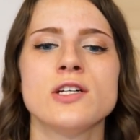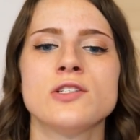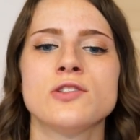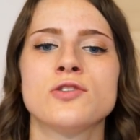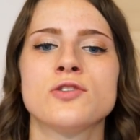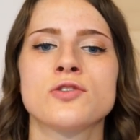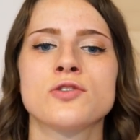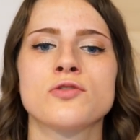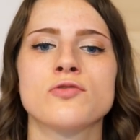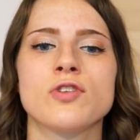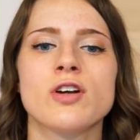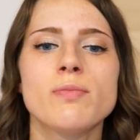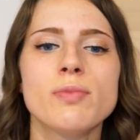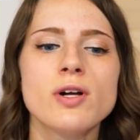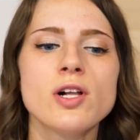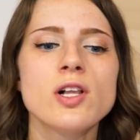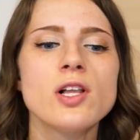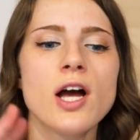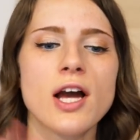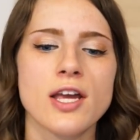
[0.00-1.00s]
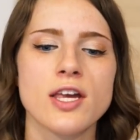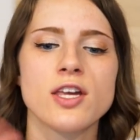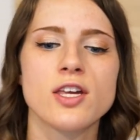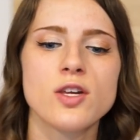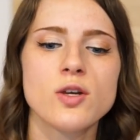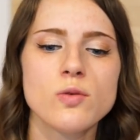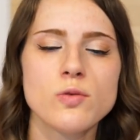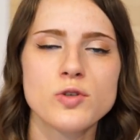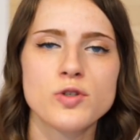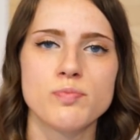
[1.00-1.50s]
scribble a
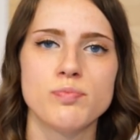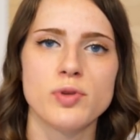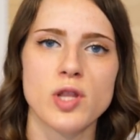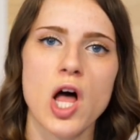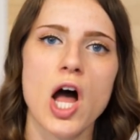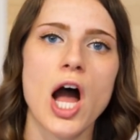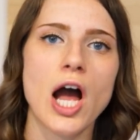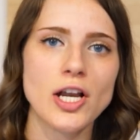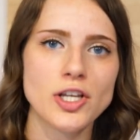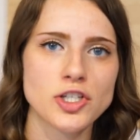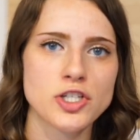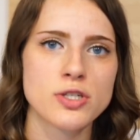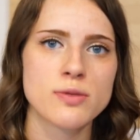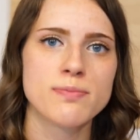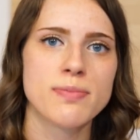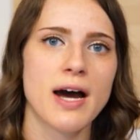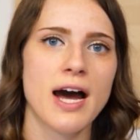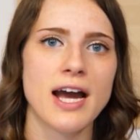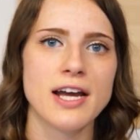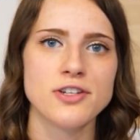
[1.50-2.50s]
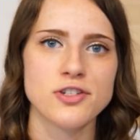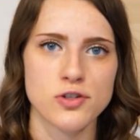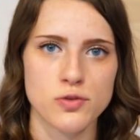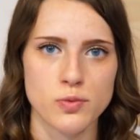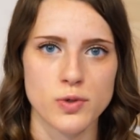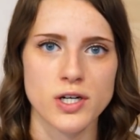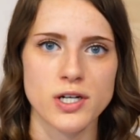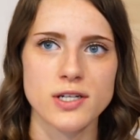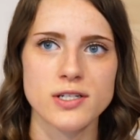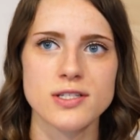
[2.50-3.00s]
huge blotch behind your
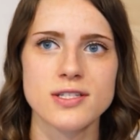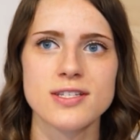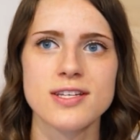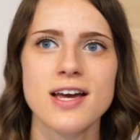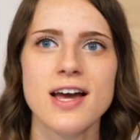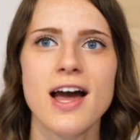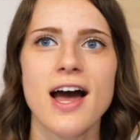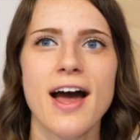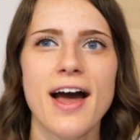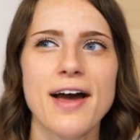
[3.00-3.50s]
words.